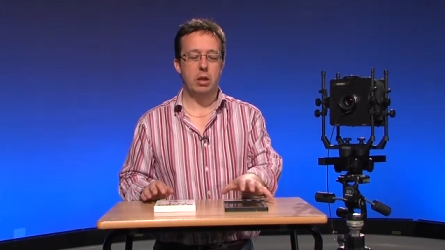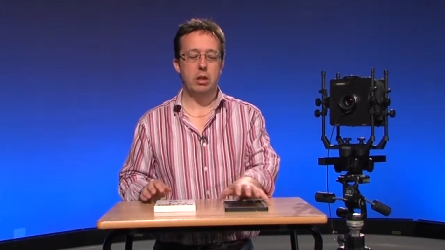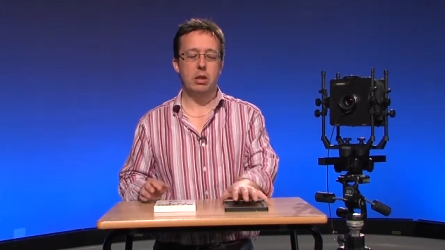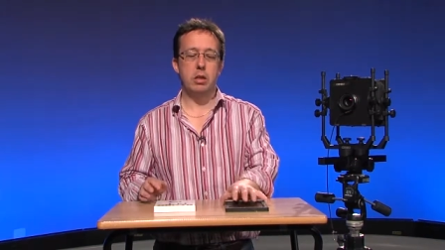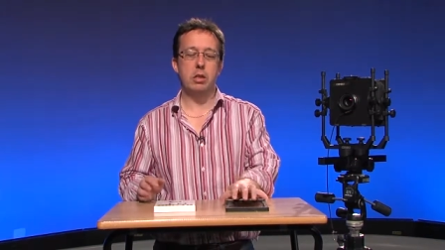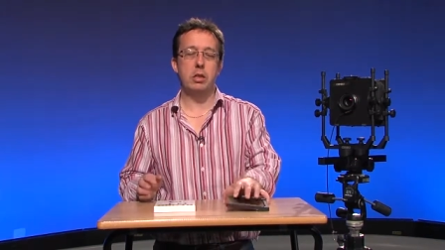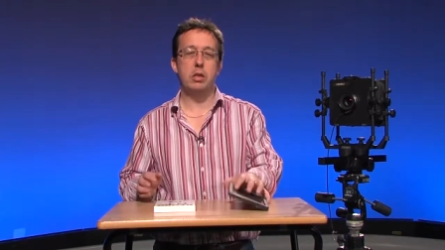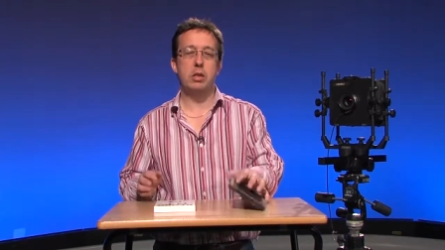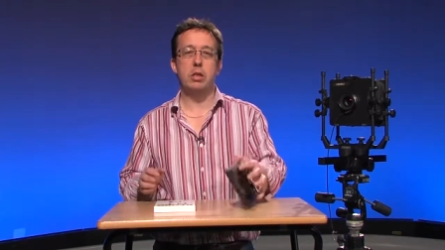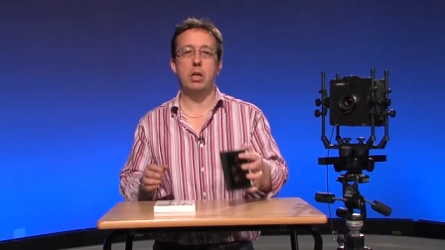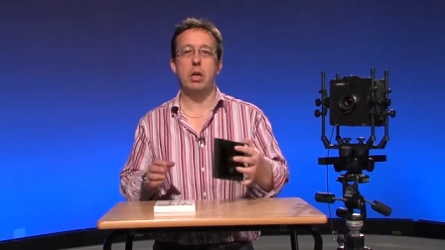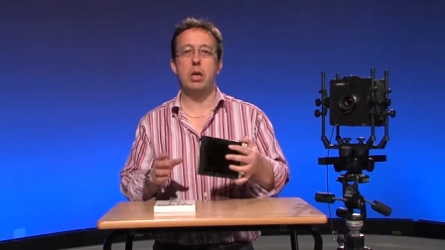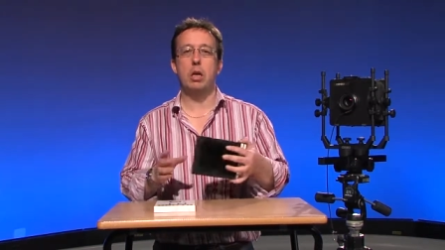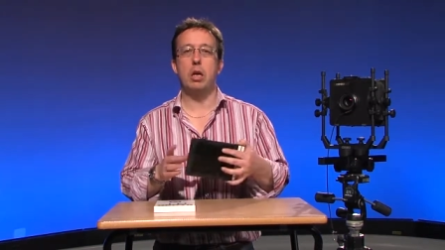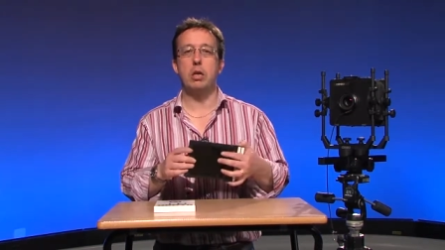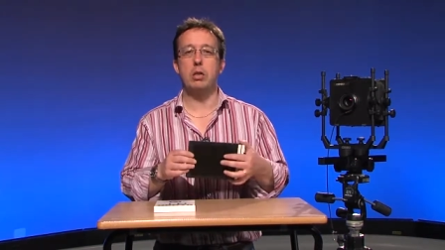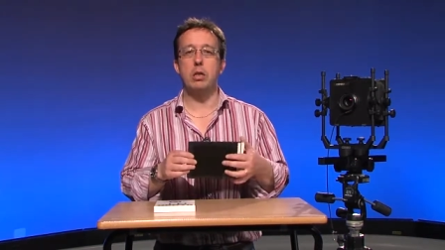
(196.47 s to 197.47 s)
This is
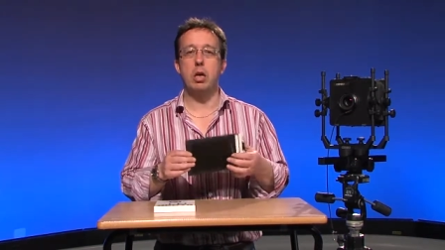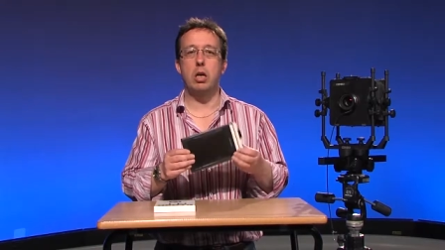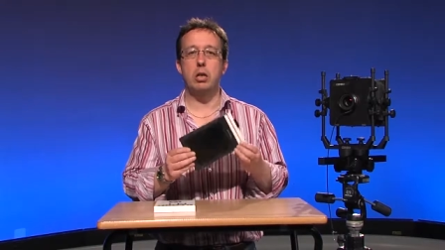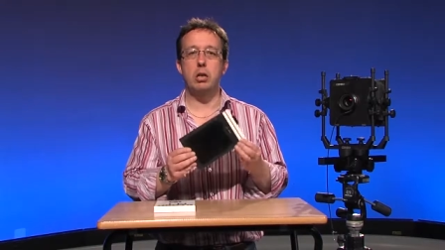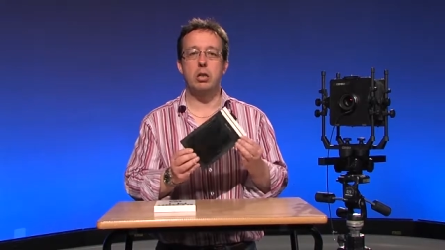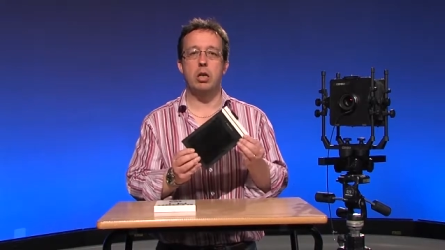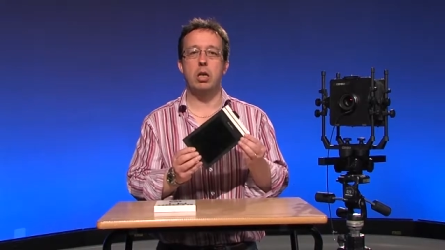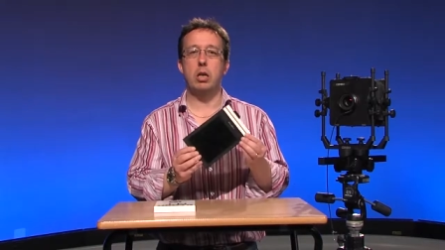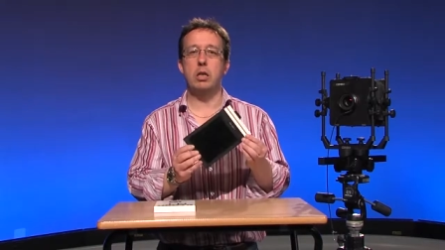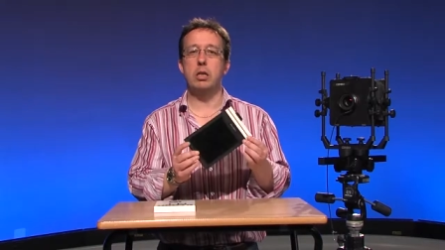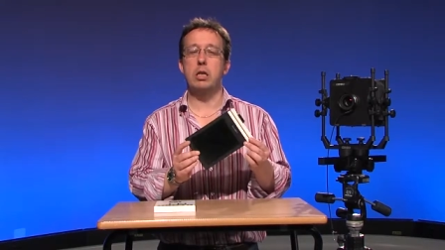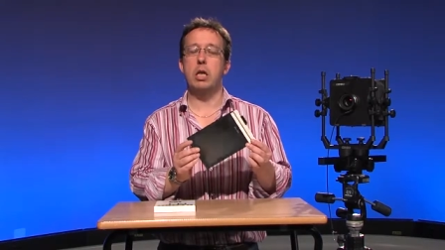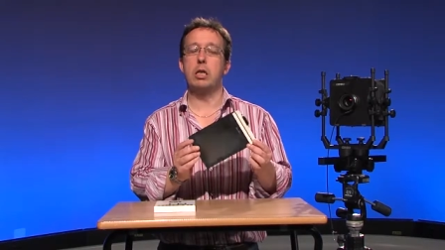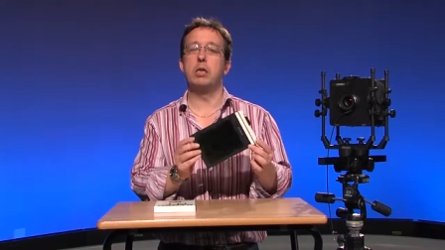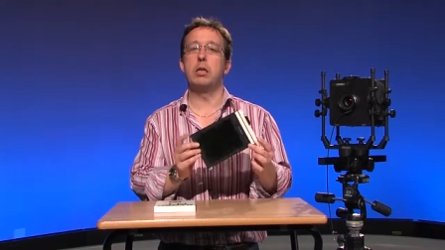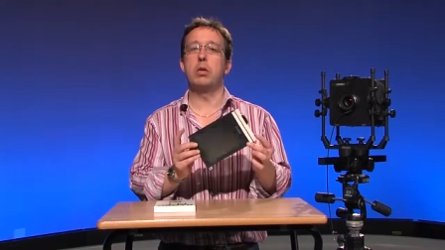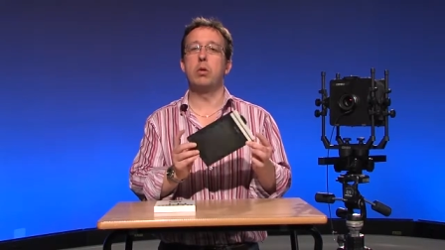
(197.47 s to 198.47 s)
our Darkslide. It's
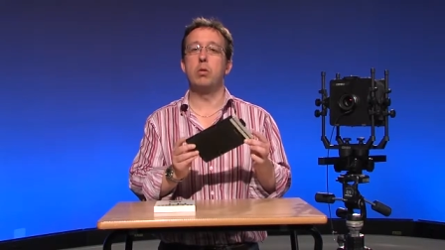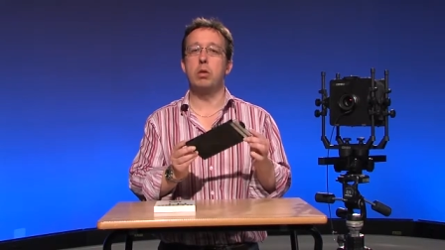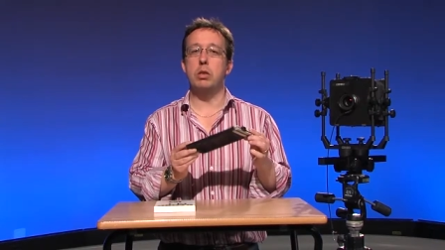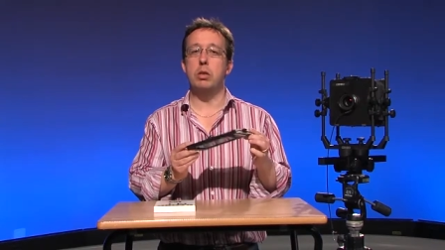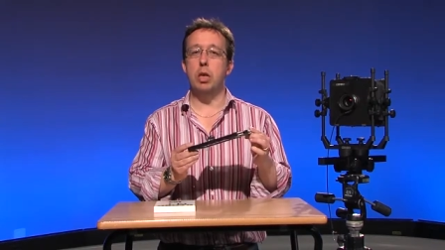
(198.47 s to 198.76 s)
actually called a